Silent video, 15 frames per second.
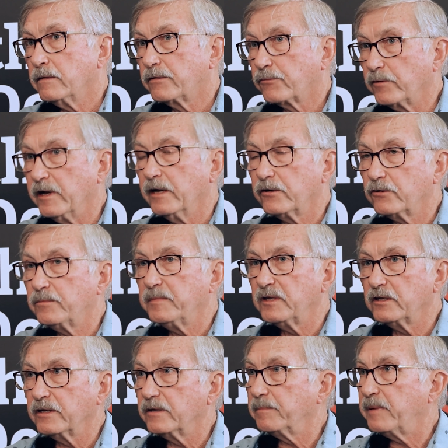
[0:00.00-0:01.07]
300
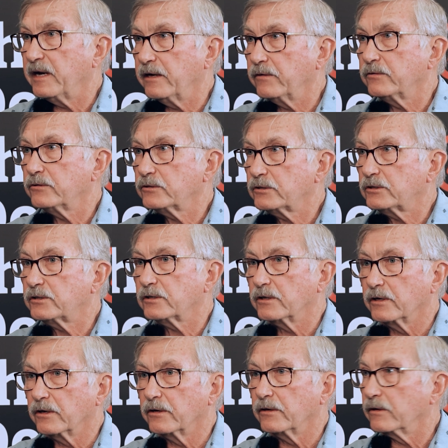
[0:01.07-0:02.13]
million pounders
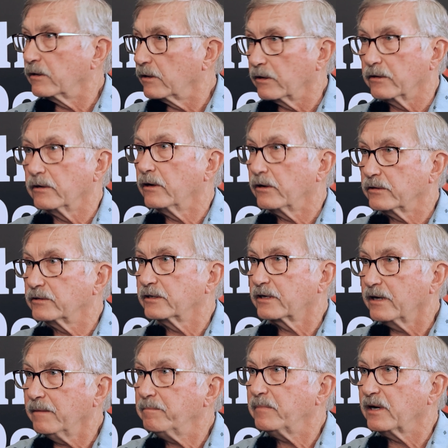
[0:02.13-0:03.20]
are hard to
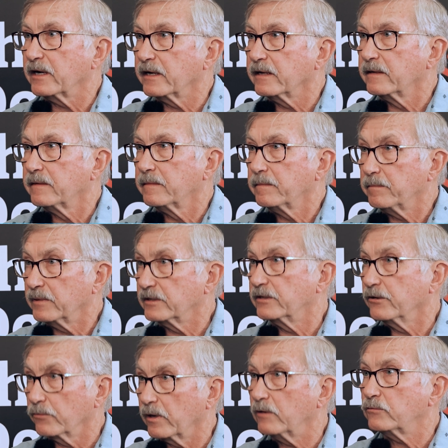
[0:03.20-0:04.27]
come by,
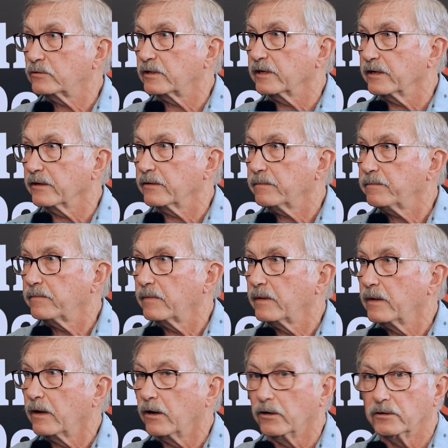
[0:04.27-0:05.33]
but they're out there.
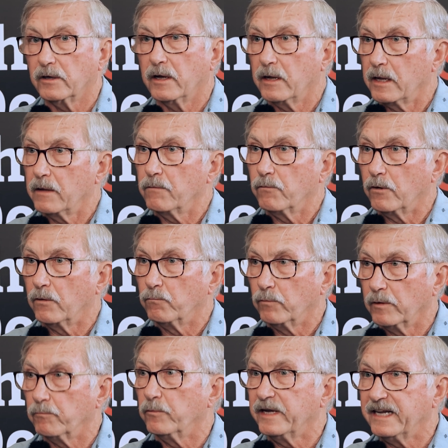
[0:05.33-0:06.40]

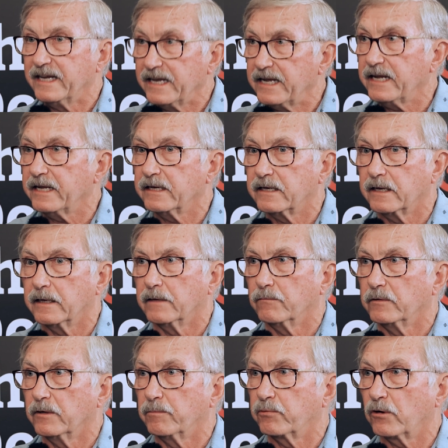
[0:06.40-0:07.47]
What we need,
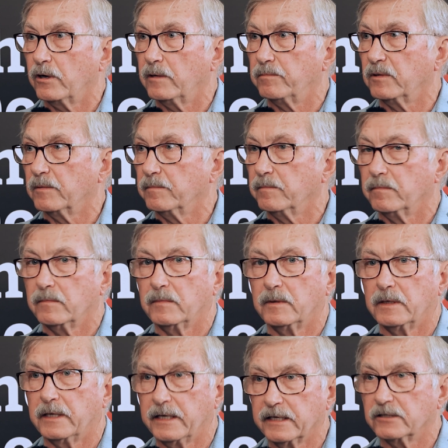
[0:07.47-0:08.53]
and the problem
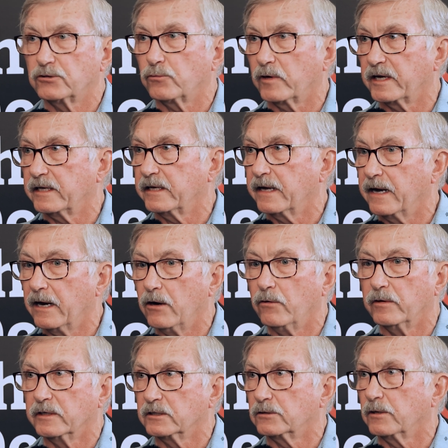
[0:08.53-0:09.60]
is right
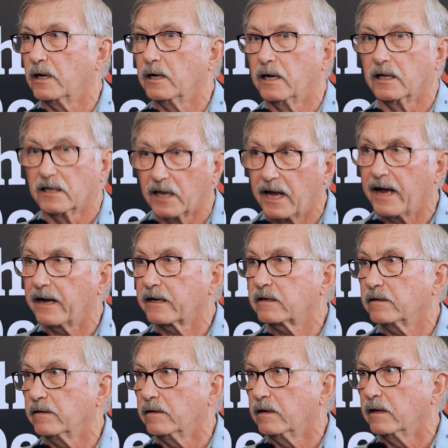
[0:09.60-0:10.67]
now, is a
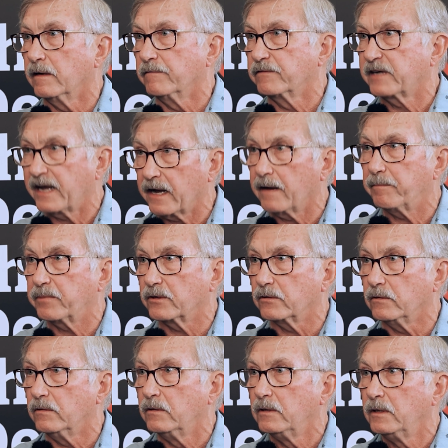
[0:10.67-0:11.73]
lack of
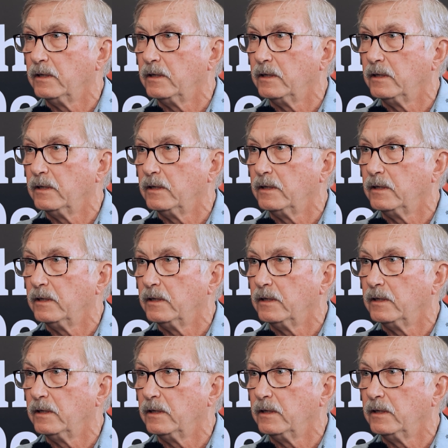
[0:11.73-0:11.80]
capital